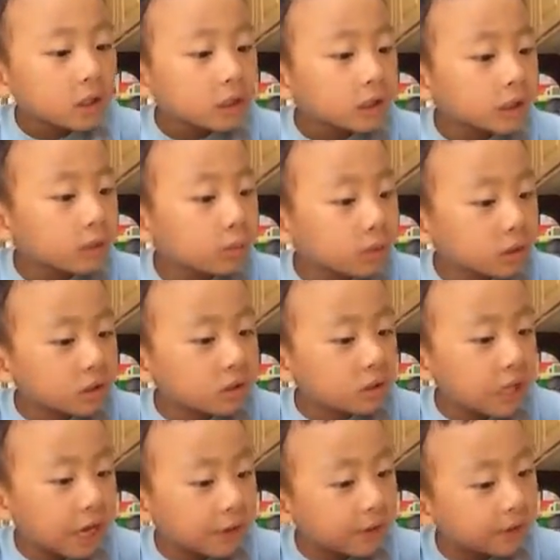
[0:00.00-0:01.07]
She was
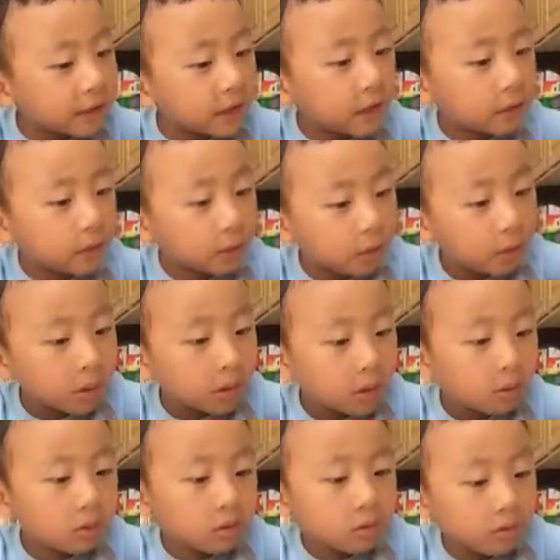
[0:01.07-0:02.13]
laughing.
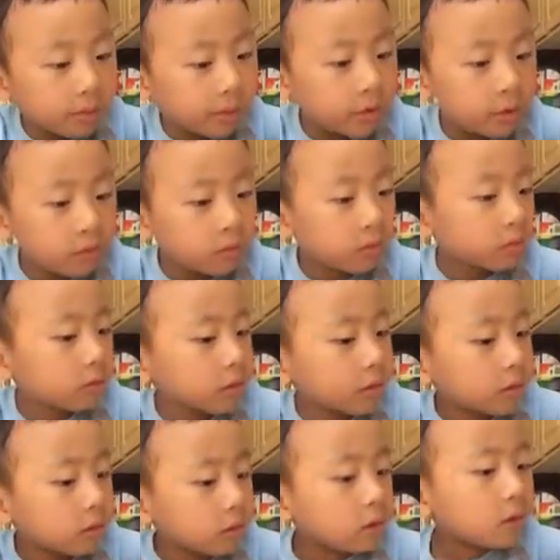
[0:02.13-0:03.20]
Crickle, crickle,
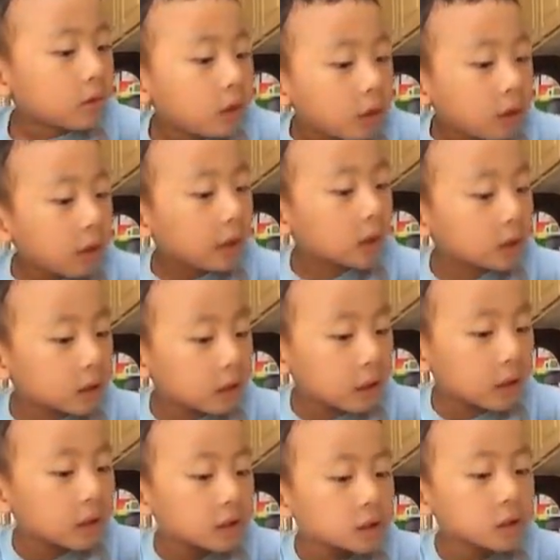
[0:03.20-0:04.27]
crickle. I
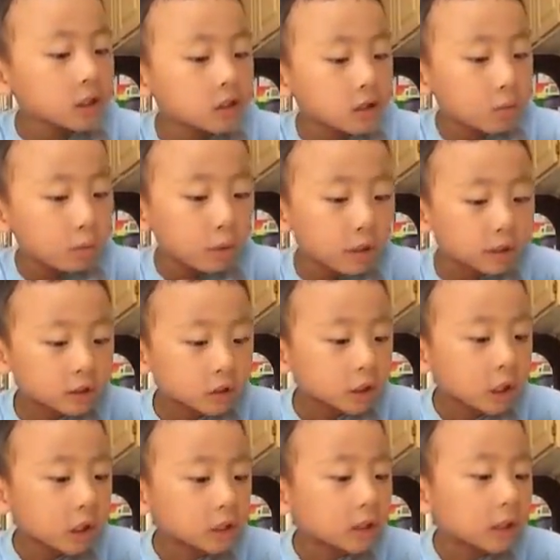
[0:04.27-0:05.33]
think she's a witch.
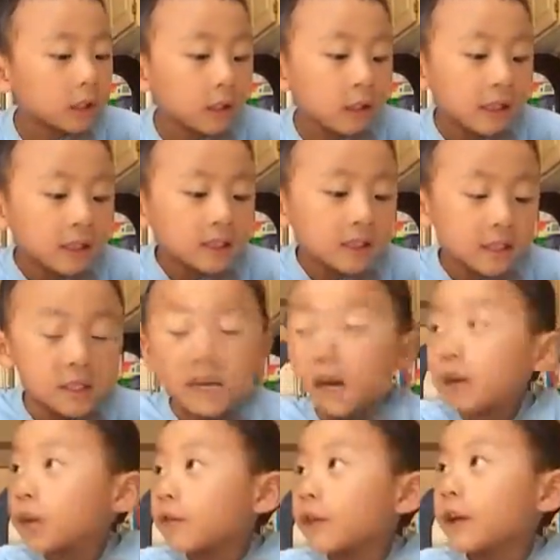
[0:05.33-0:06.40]
I said, let's get
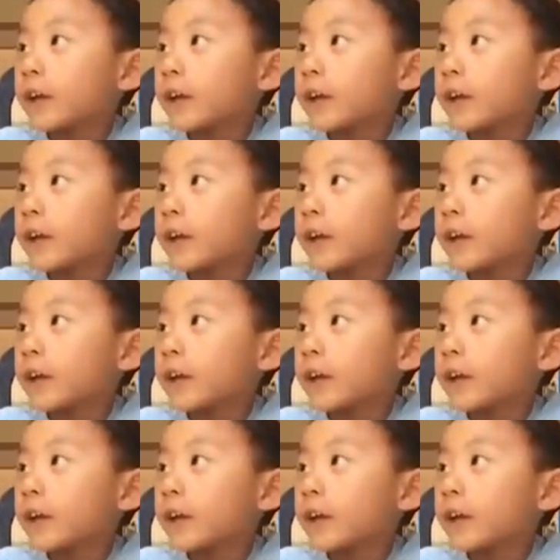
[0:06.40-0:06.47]
out of